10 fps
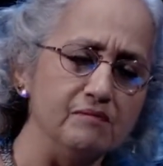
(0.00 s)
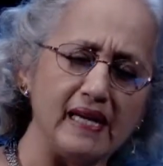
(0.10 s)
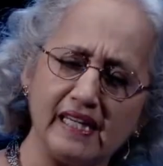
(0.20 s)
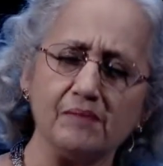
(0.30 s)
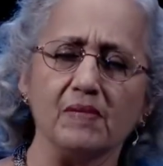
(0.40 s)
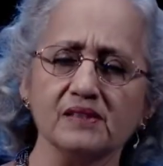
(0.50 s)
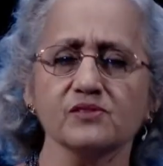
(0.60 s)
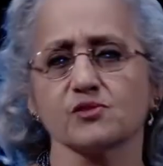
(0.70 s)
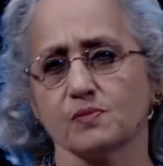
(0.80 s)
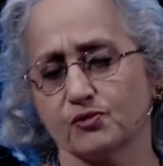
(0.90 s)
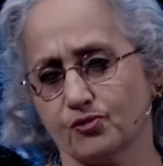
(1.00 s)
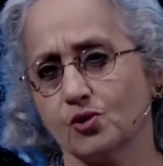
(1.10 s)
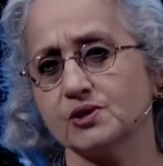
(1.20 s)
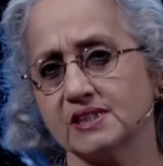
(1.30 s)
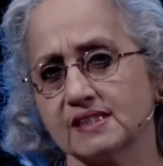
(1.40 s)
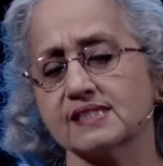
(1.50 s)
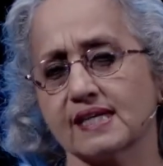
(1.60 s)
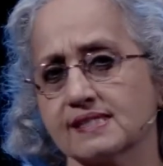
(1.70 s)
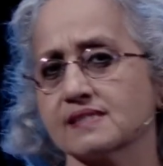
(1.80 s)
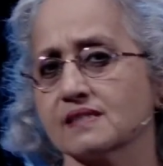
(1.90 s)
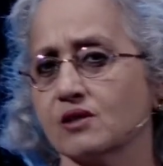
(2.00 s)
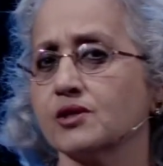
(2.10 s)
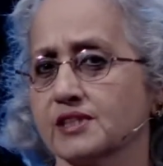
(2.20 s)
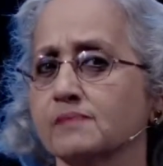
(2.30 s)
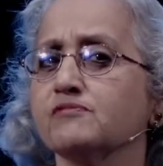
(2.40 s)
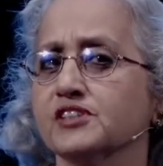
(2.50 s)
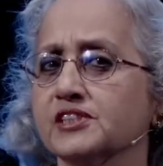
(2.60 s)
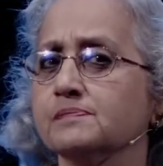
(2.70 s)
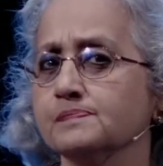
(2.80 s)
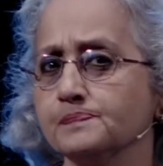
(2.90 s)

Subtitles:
many months before the assassin caught up with him.